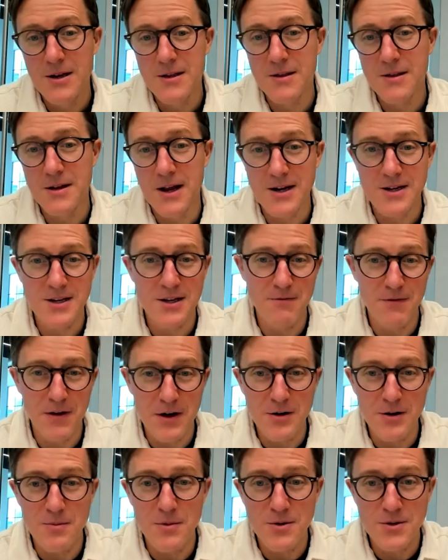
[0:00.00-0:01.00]
the next
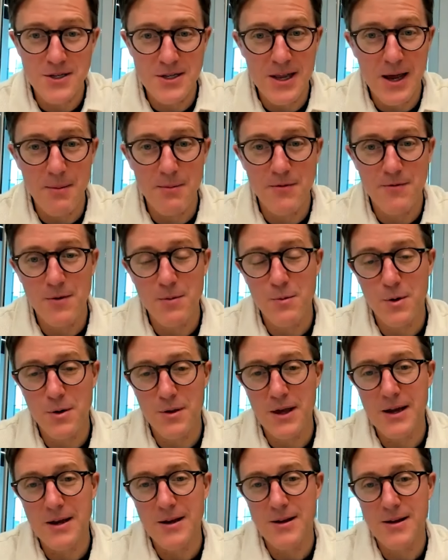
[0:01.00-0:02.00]
available step from where
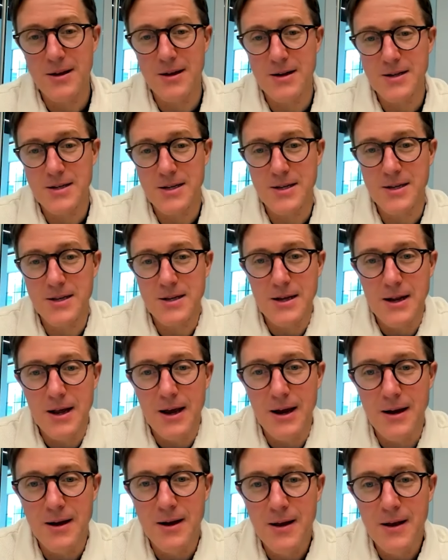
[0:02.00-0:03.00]
they exist
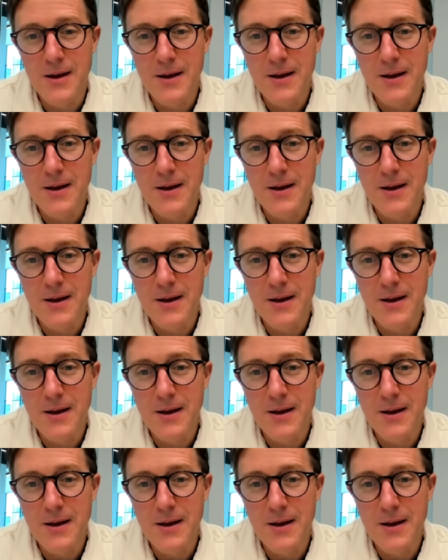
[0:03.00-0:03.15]
today.